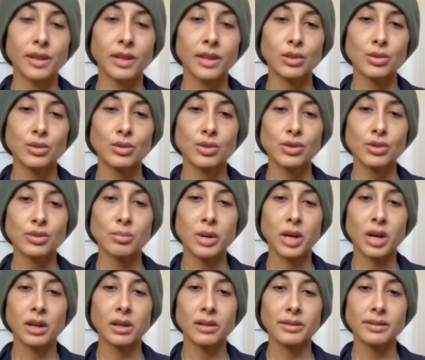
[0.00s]
and you'll just
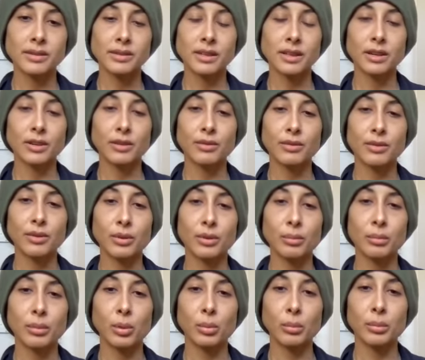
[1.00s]
pause there for
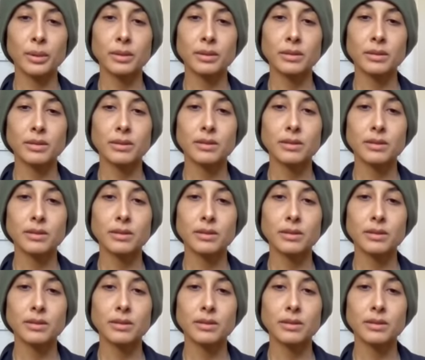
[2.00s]
a moment.